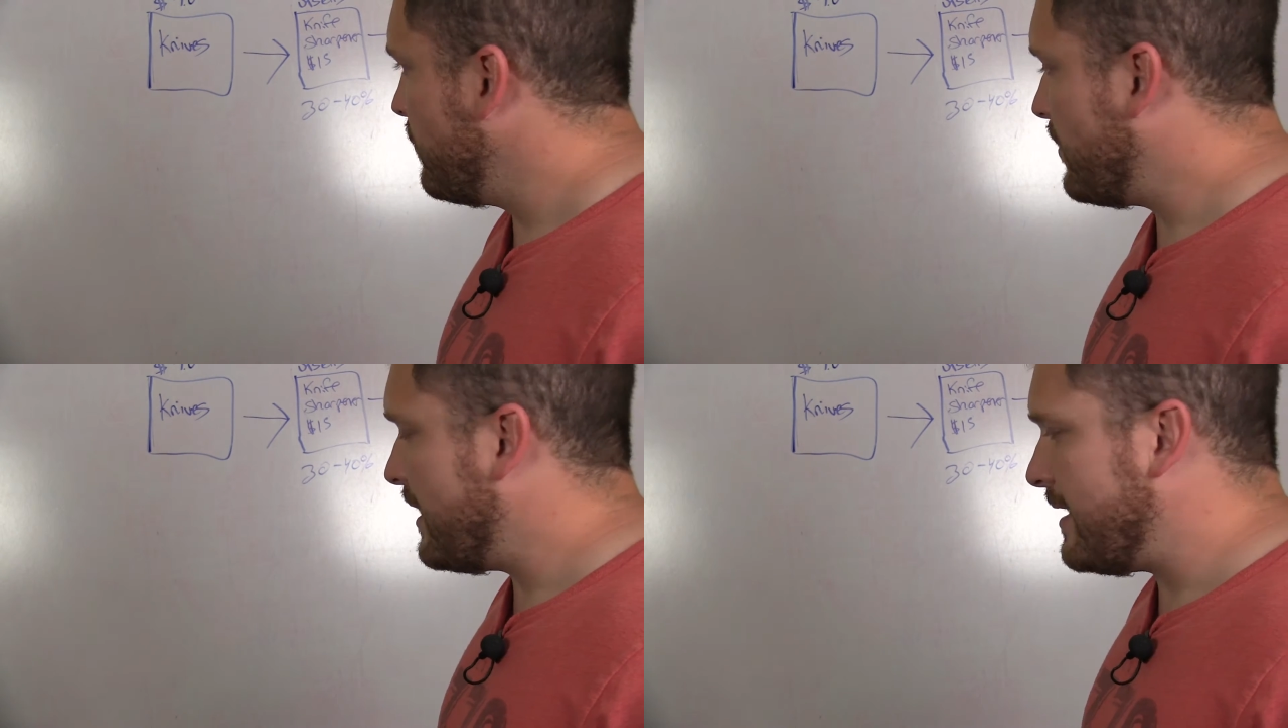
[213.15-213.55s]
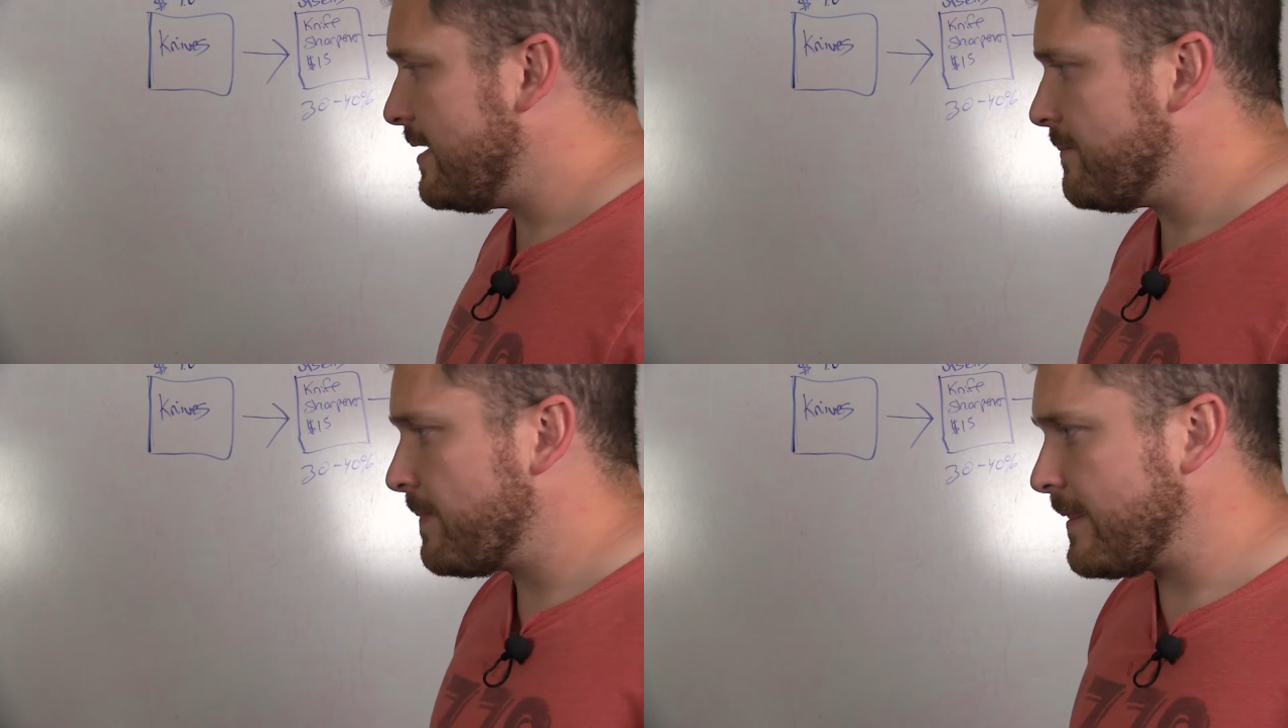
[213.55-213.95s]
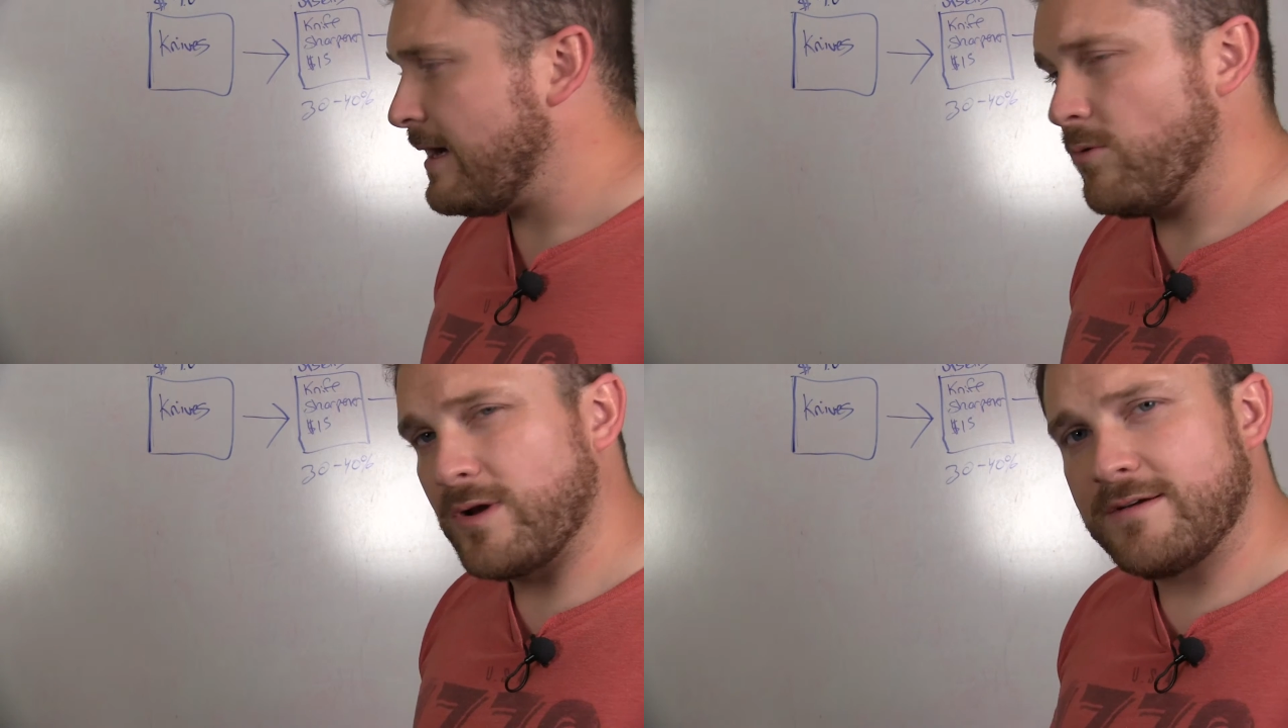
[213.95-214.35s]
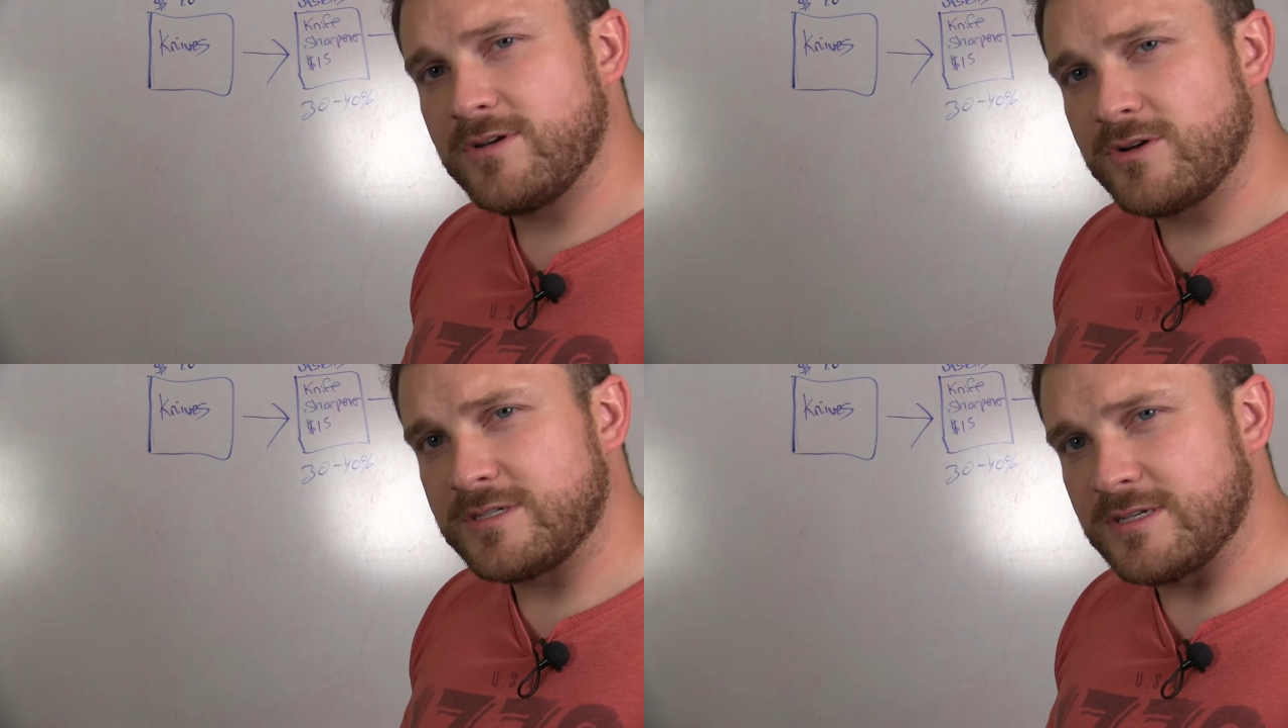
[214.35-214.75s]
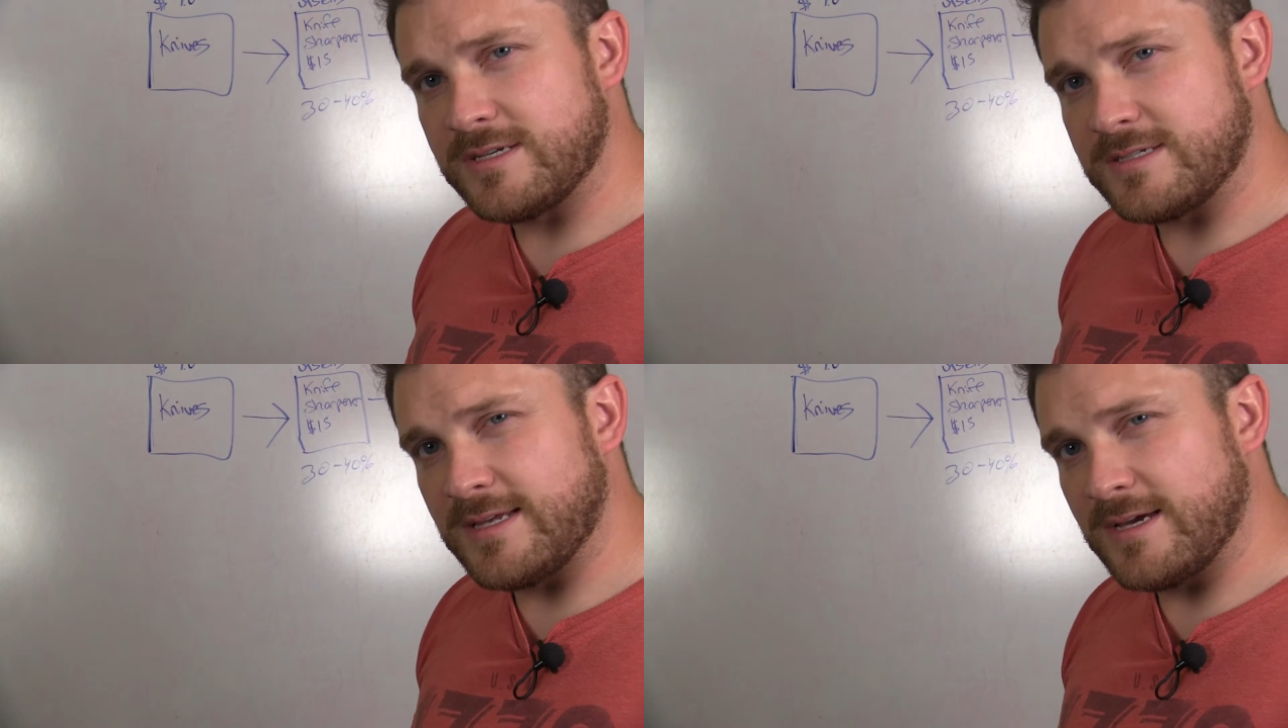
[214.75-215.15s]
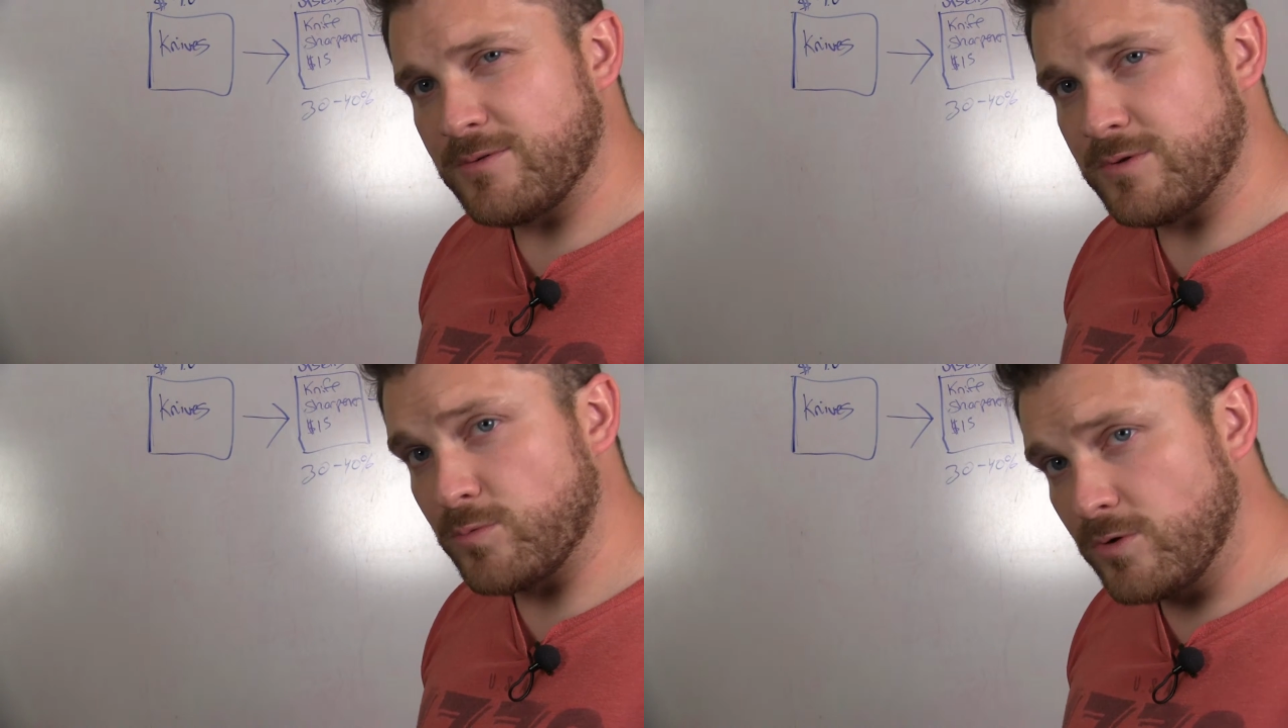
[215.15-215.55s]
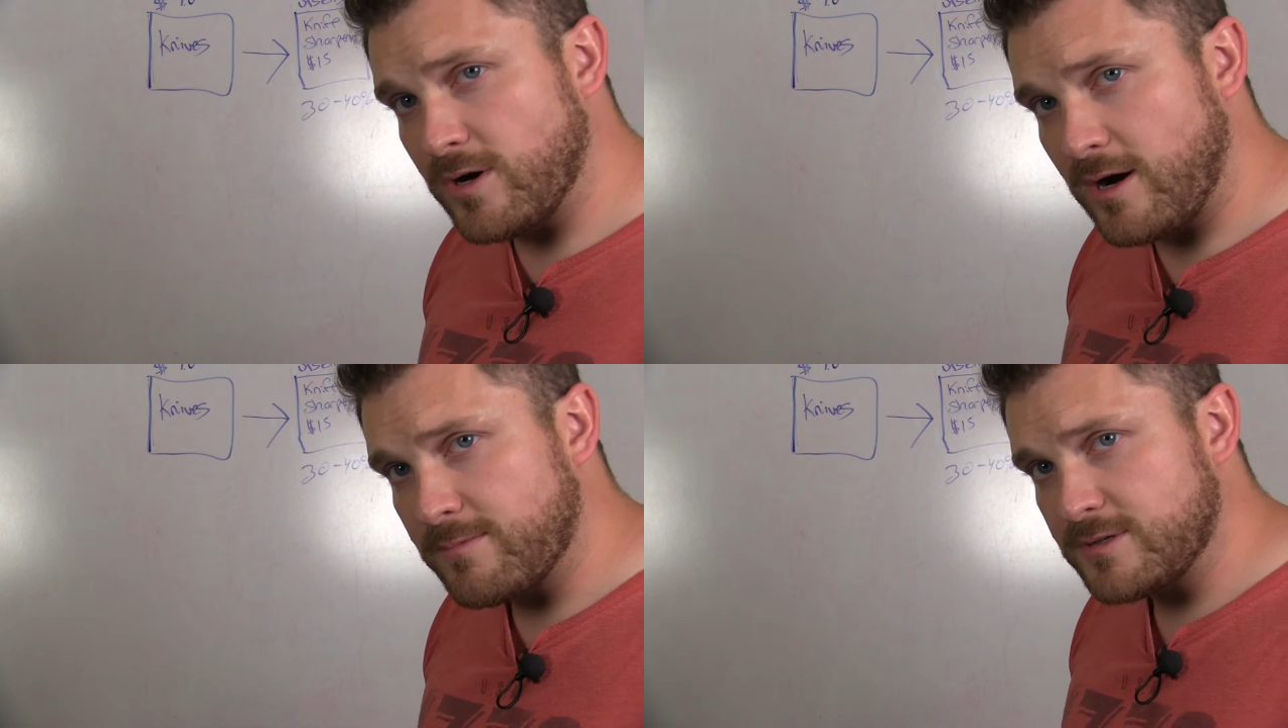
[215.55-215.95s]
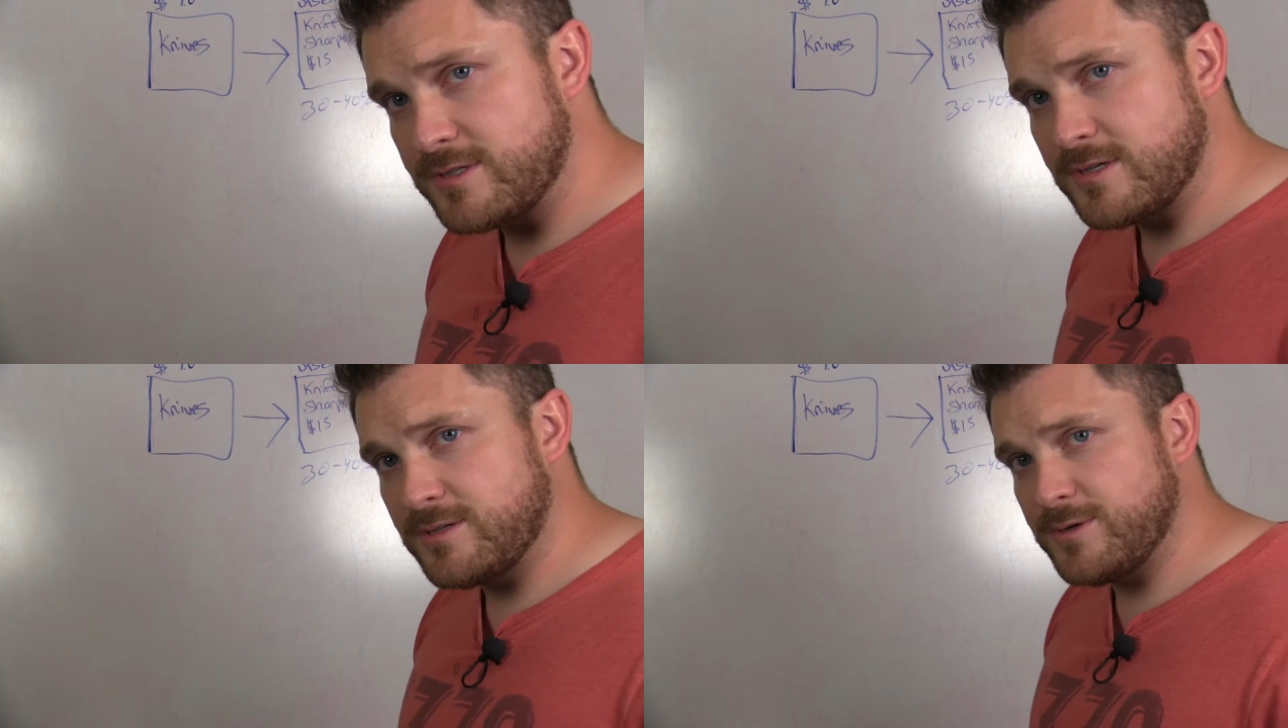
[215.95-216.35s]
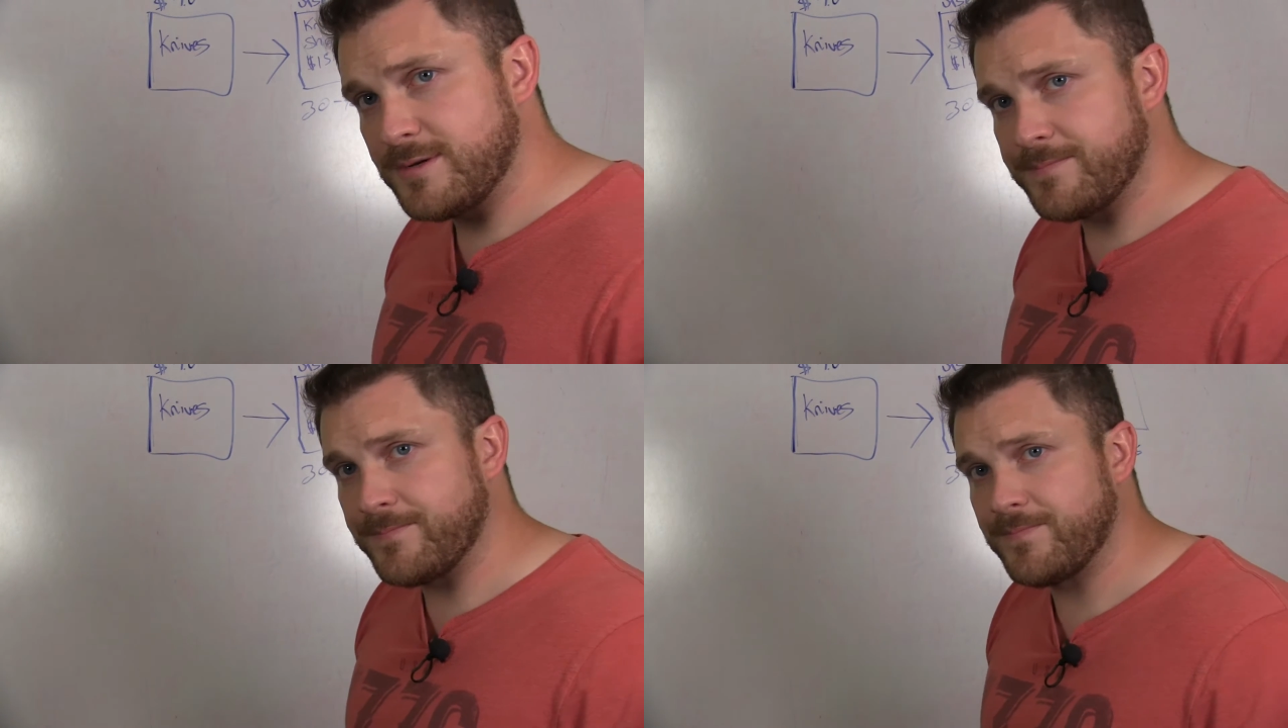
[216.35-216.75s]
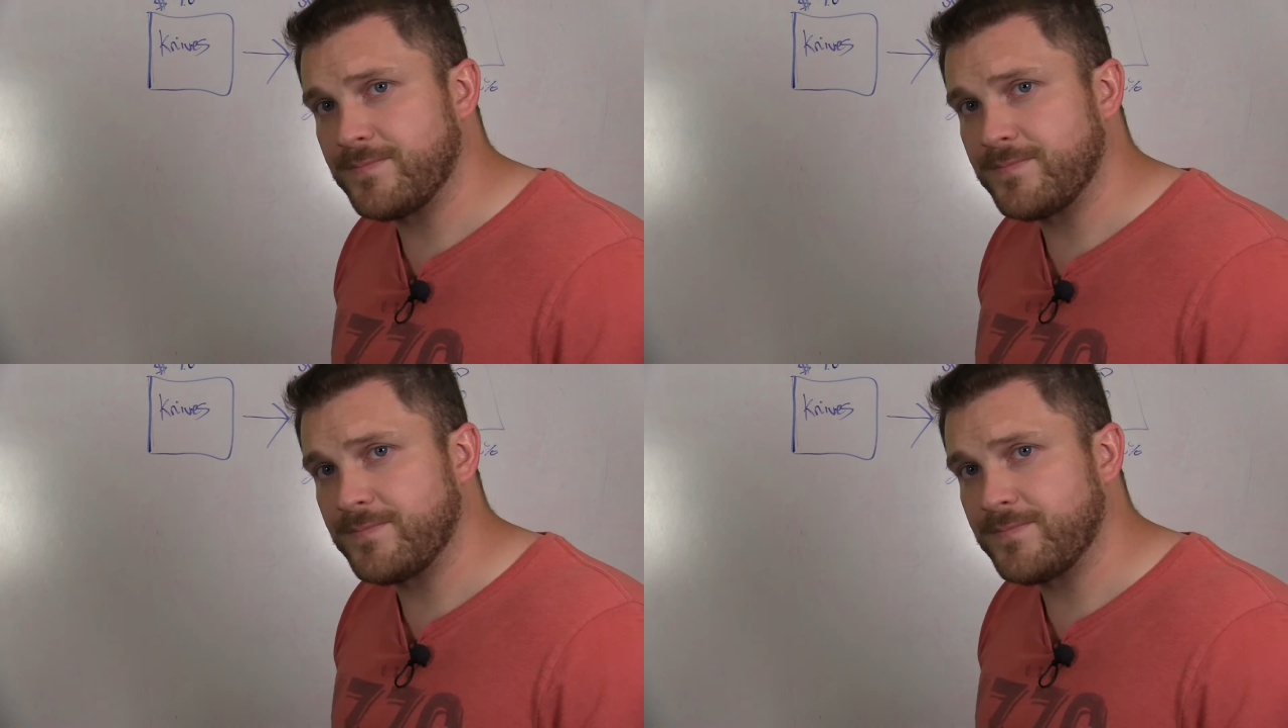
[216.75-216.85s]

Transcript: But what I've noticed is that with WooCommerce you can do it.